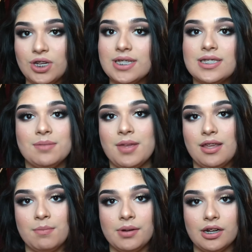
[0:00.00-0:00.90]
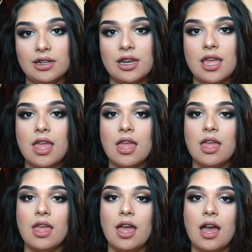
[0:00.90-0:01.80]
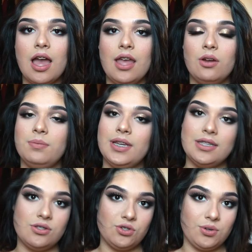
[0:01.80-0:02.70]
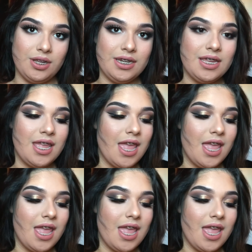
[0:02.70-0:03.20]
just the makeup part. I hope you guys enjoyed,